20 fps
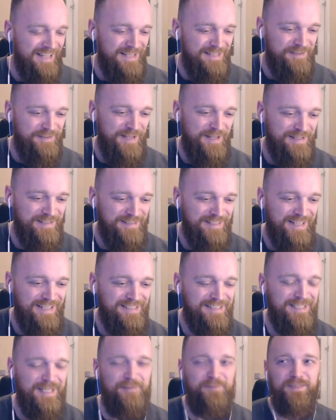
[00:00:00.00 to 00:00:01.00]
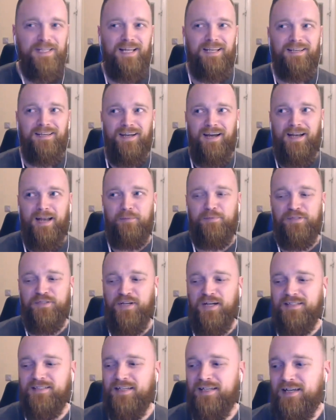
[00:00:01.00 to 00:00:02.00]
yeah. it, it, seems like an
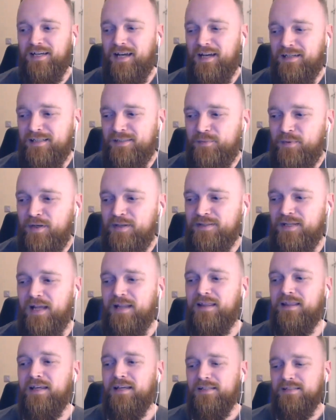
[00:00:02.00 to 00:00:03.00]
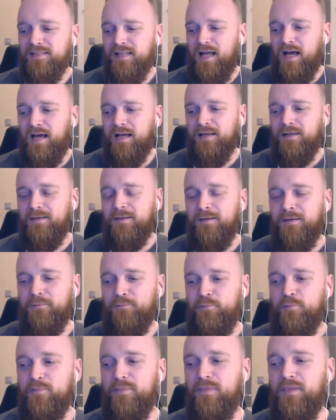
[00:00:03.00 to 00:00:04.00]
abstract experience, and things like,
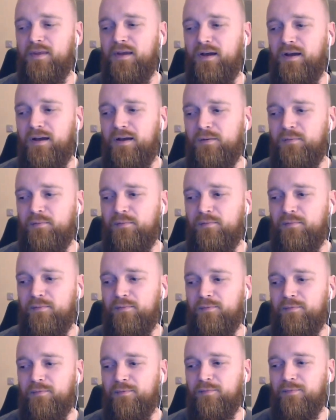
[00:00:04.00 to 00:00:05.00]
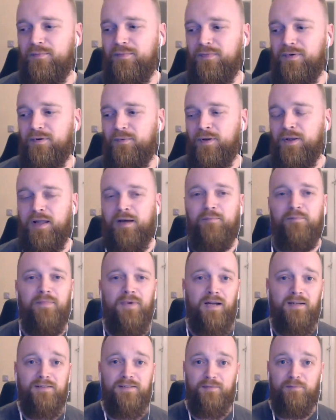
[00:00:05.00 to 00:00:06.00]
um, well,
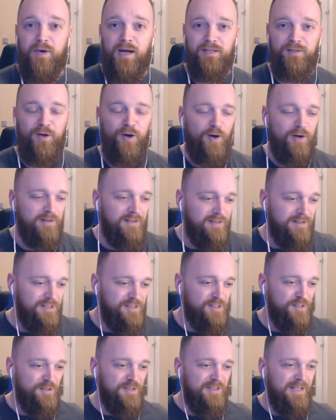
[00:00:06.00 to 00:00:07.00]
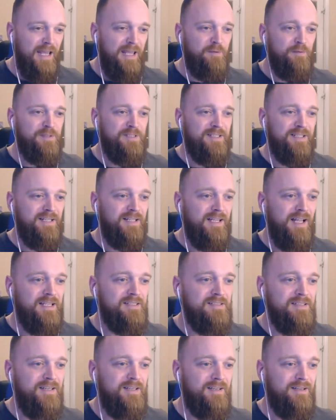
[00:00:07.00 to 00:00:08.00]
actually, my daughter did this the other day. It was the
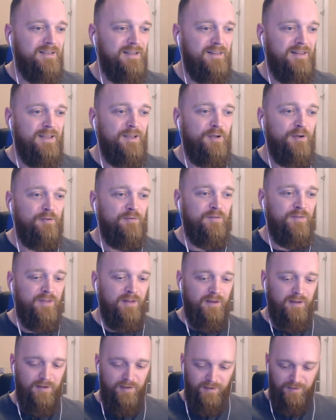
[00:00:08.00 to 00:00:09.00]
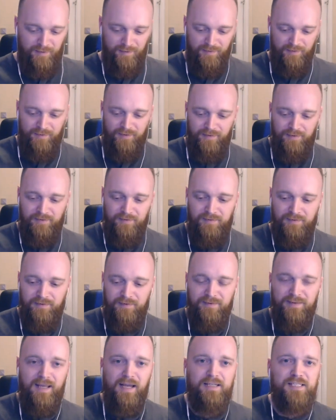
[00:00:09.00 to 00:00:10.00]
classic thing of the the
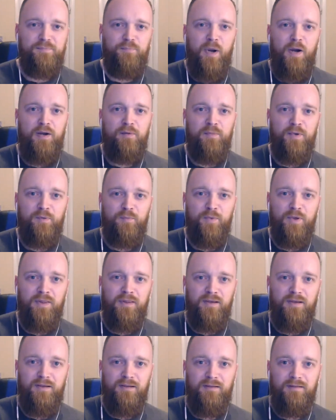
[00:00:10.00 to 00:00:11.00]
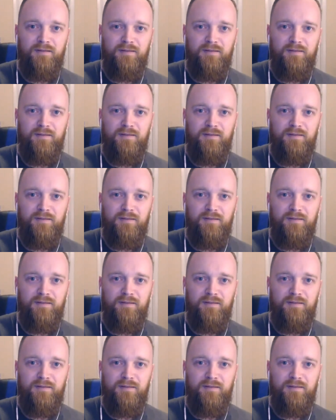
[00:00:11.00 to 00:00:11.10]
the experiment with the